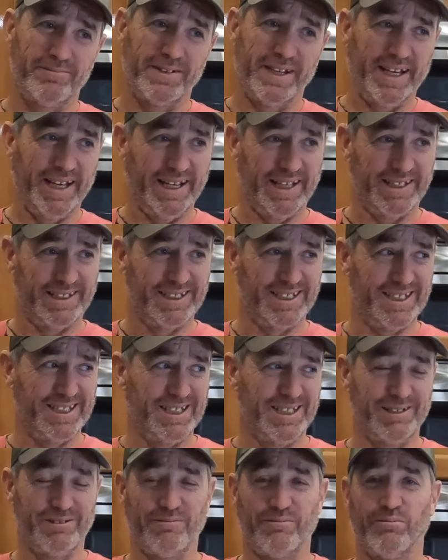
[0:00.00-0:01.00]
It
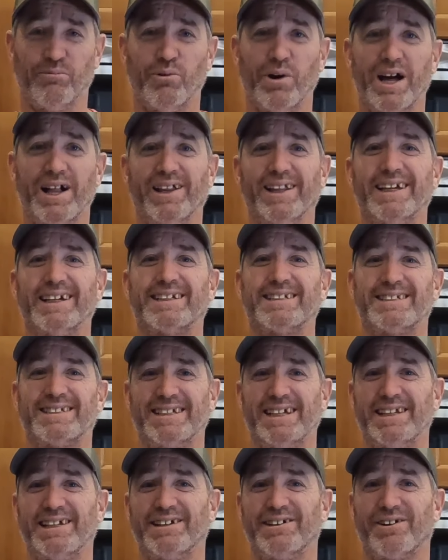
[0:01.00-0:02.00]
well
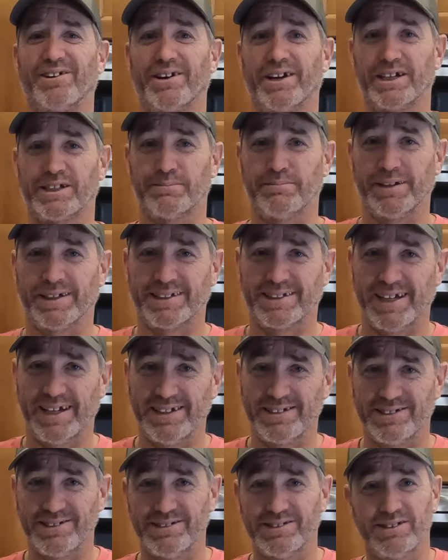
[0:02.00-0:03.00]
exceeded our
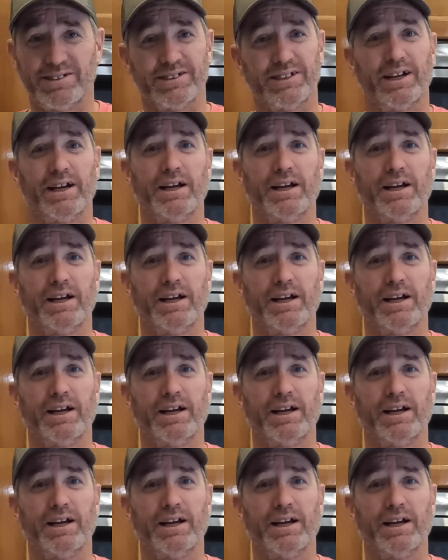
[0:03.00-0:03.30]
expectations.